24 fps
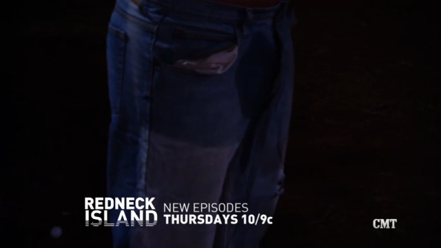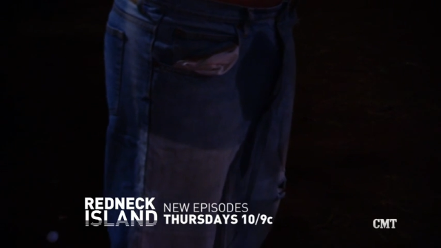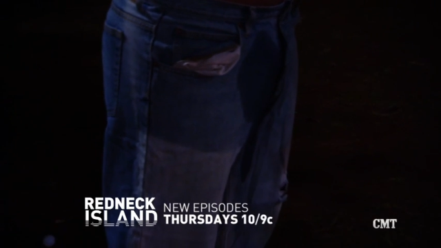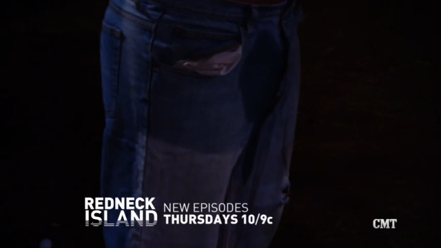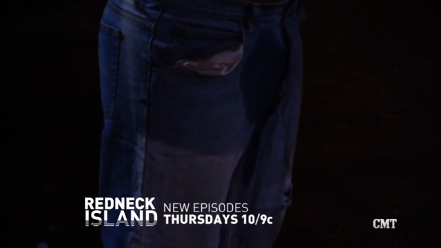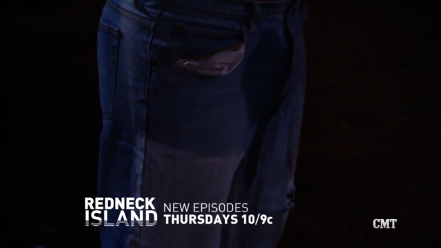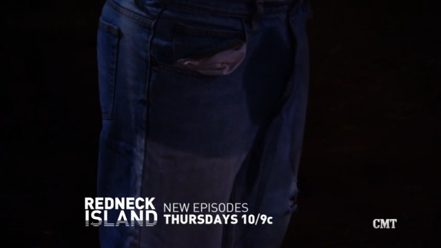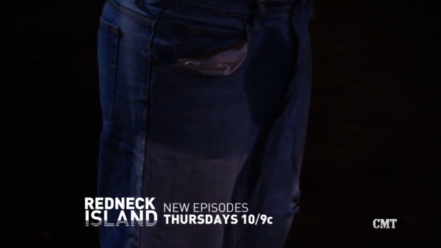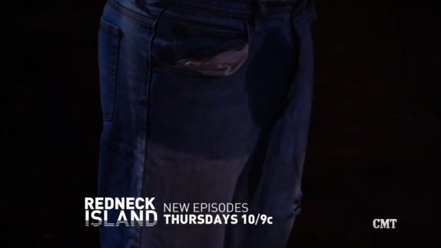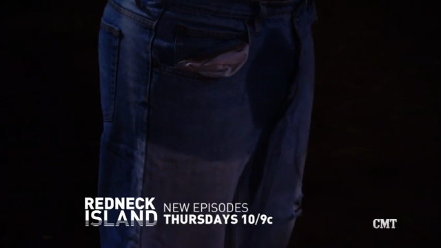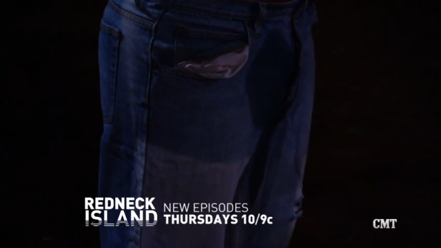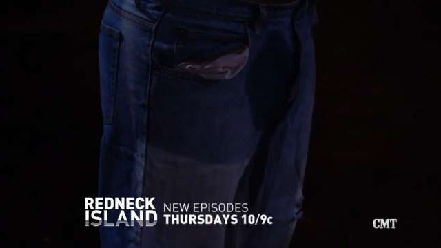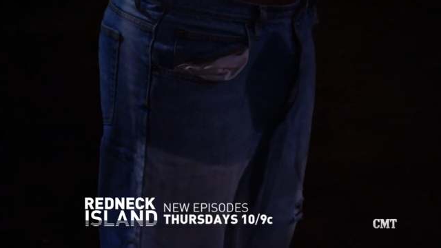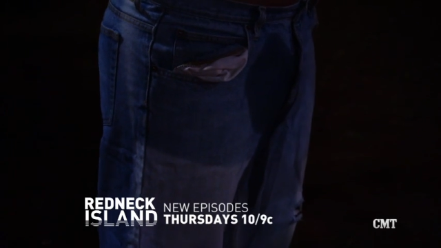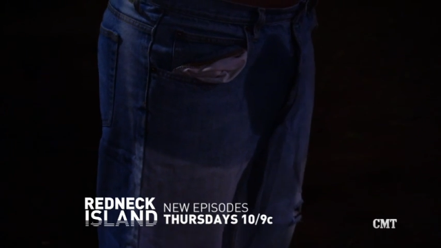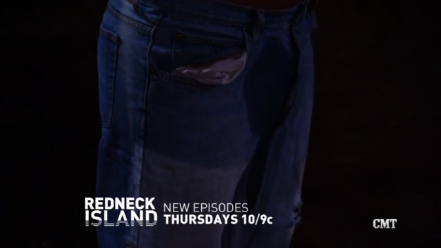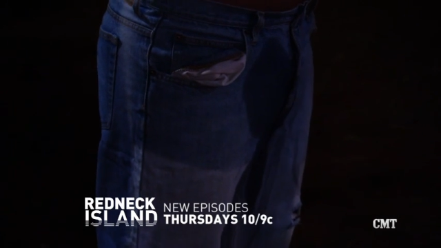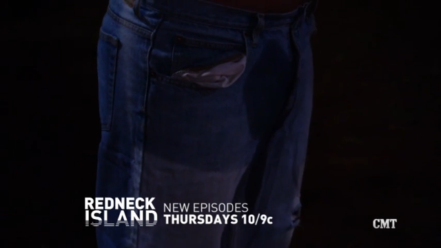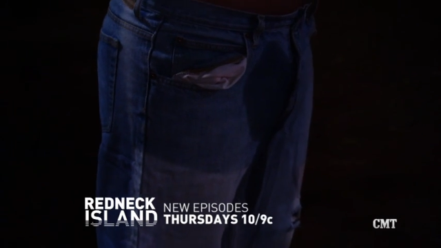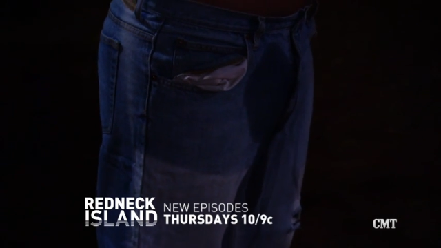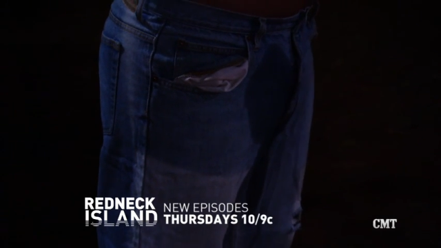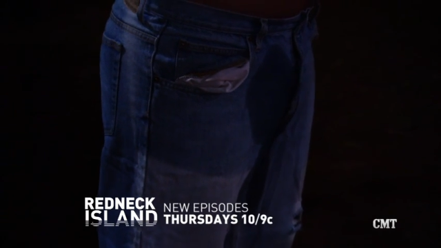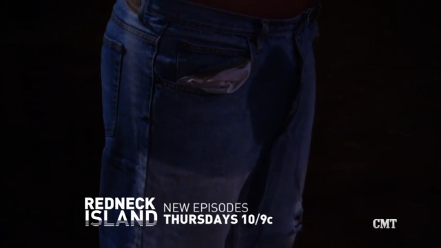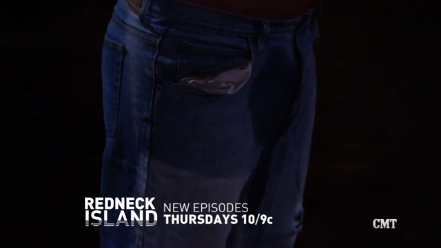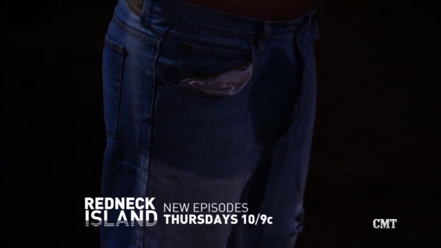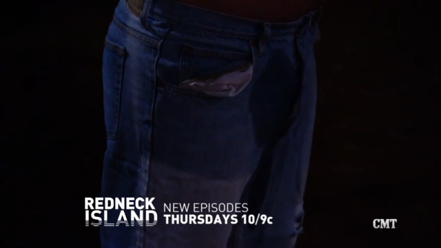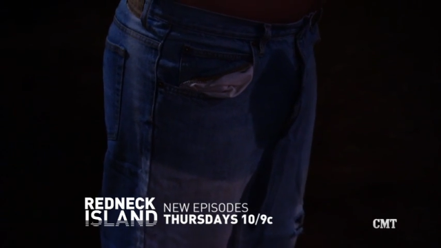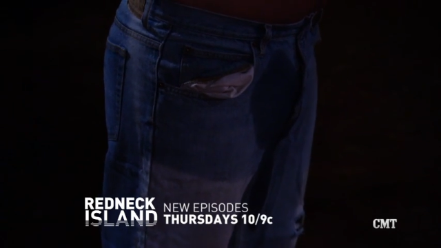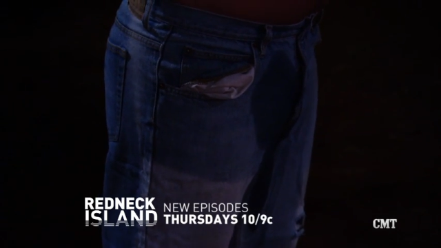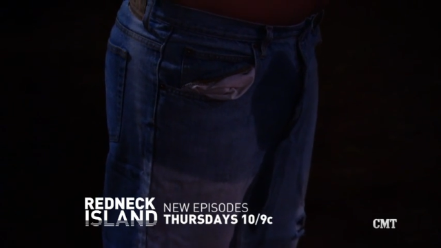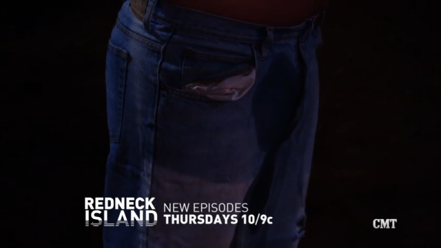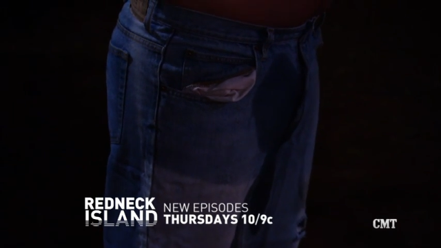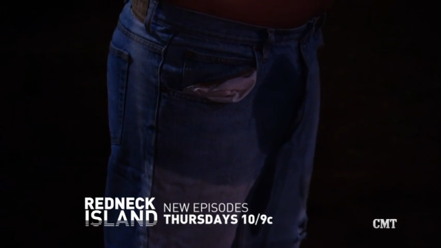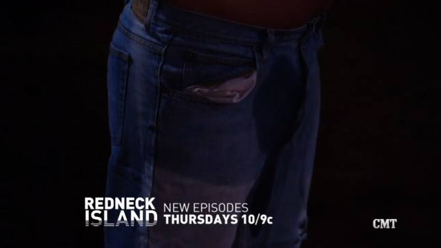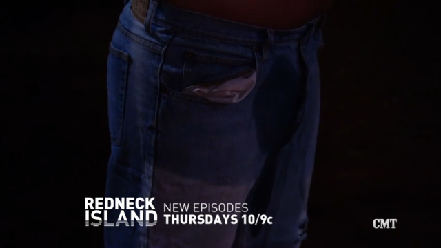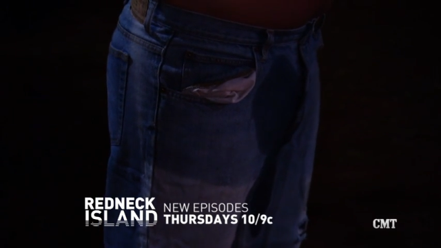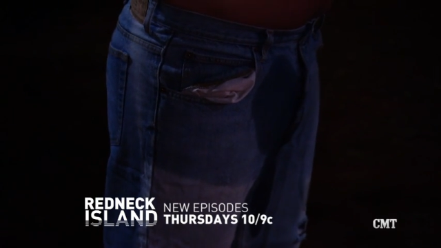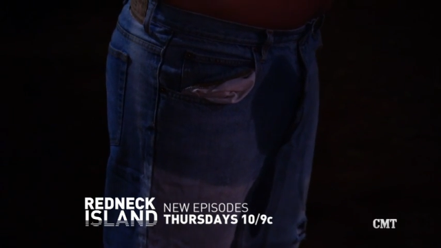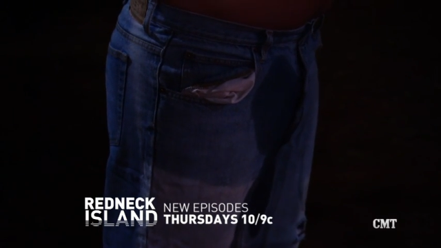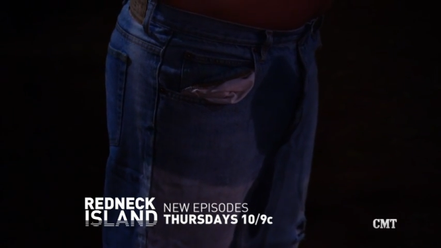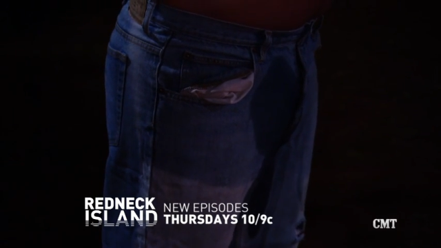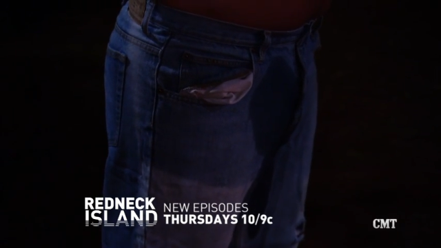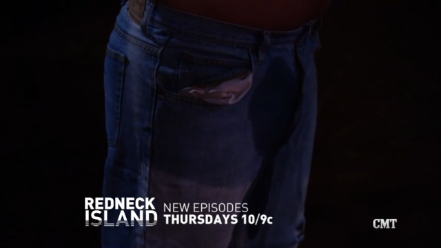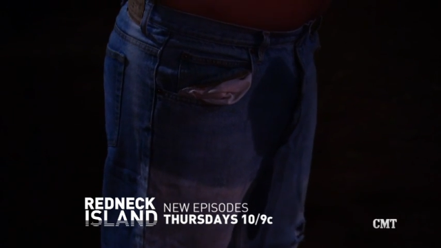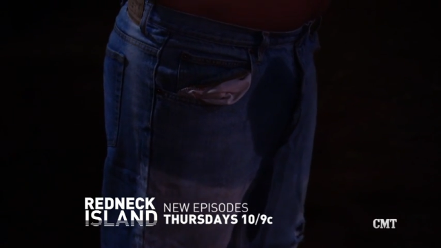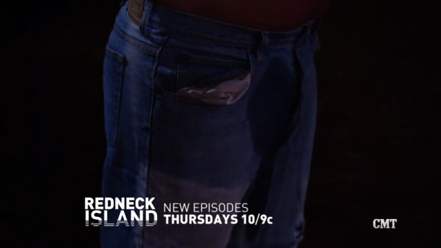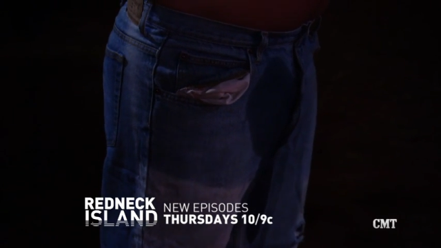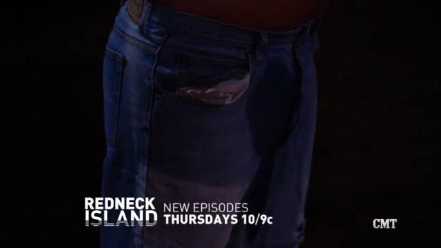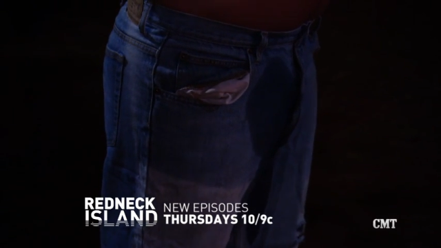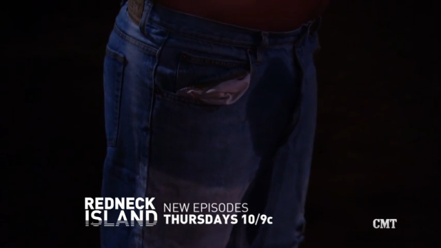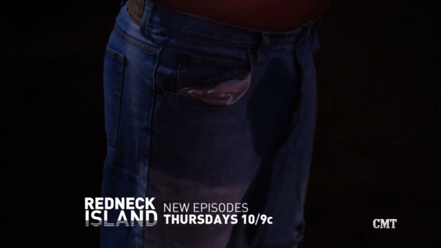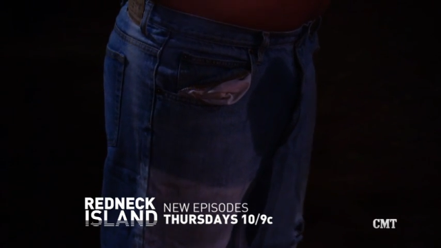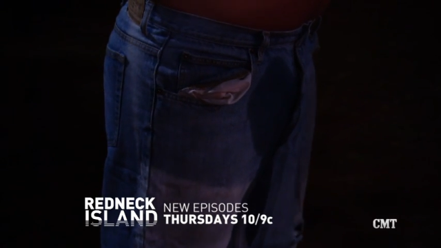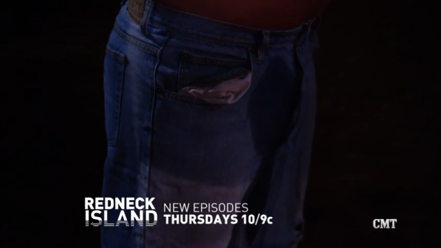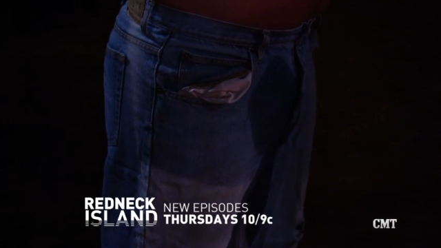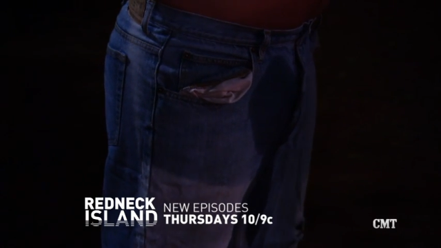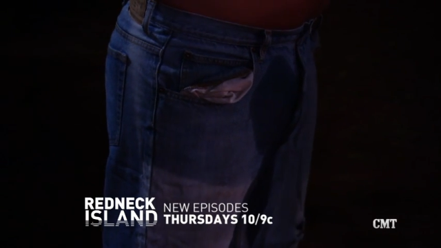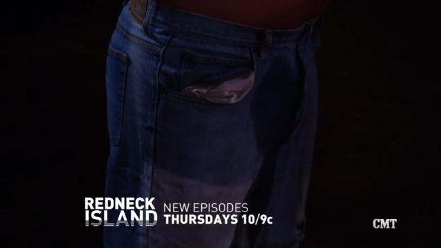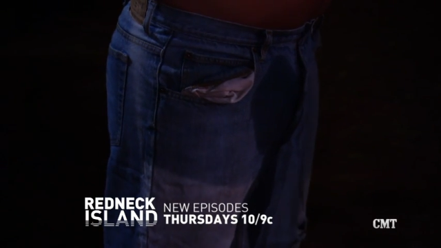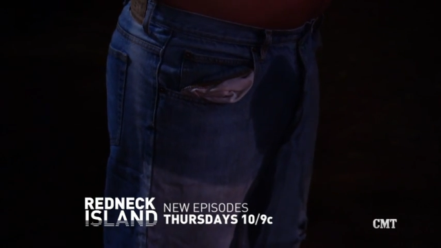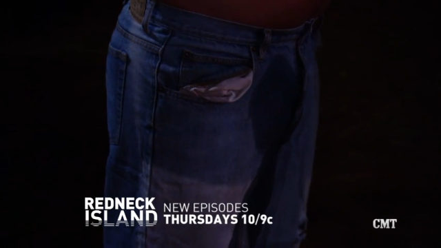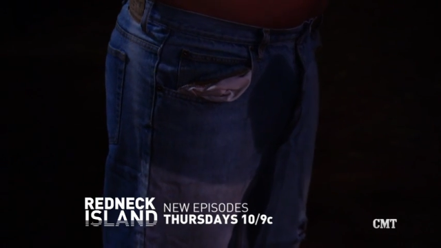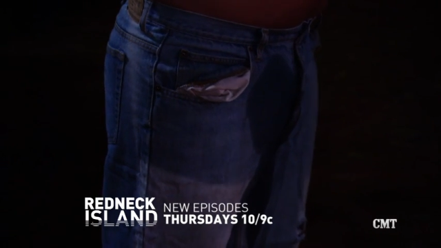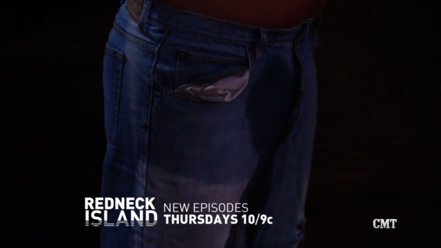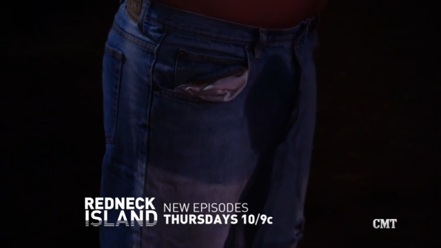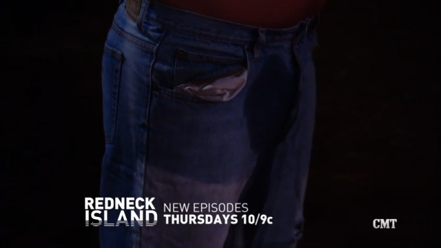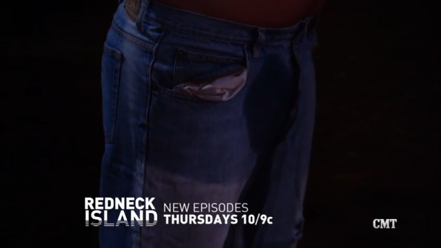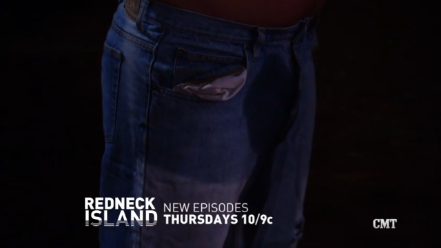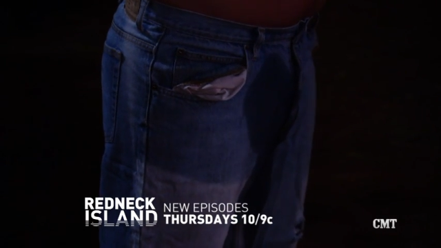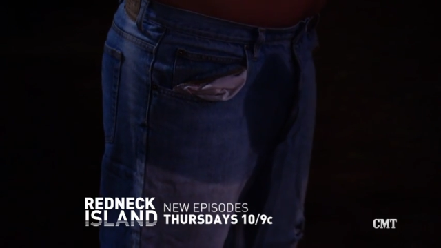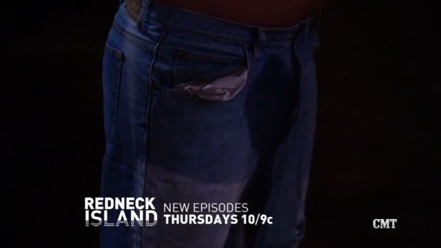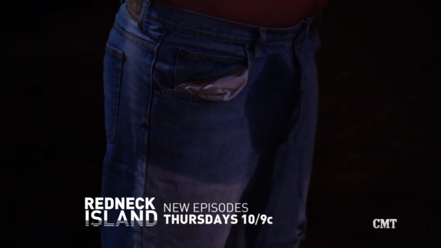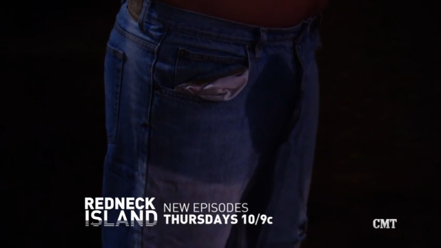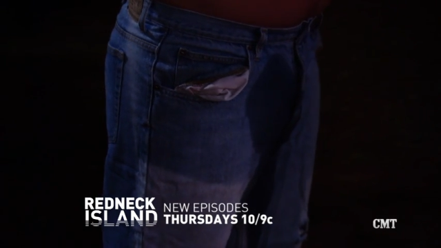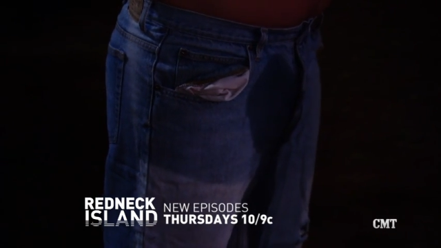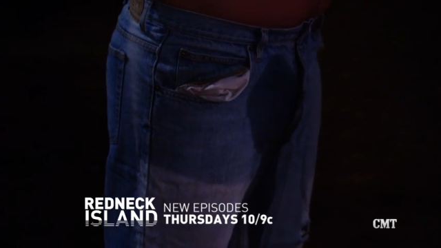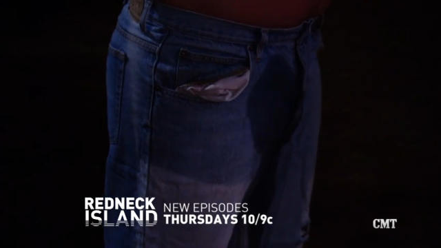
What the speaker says: (no speaker visible)